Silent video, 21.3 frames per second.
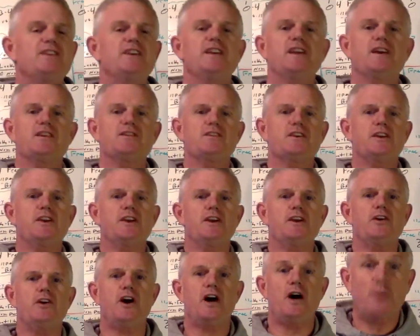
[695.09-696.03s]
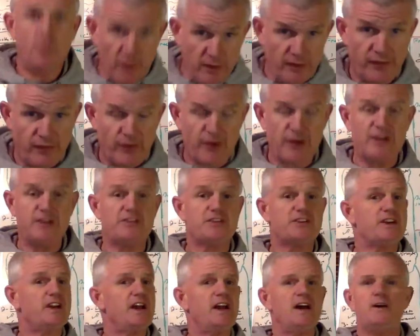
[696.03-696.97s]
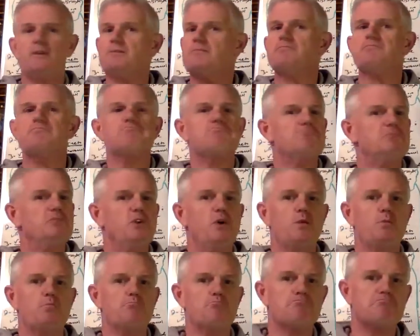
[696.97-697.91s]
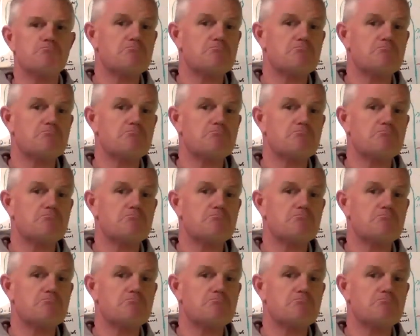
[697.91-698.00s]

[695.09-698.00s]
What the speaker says: He doesn't get caught with a freeze count. Nope.